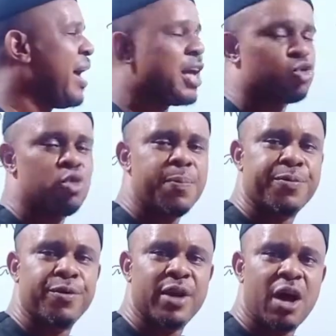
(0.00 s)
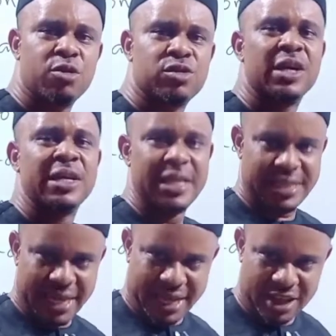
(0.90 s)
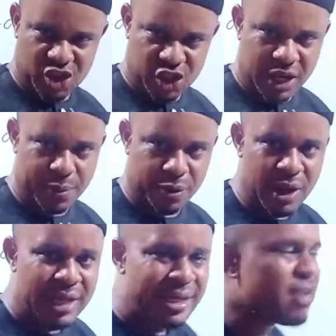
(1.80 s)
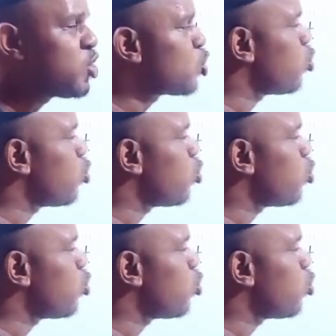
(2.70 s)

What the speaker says: as we pronounce the second syllable. That is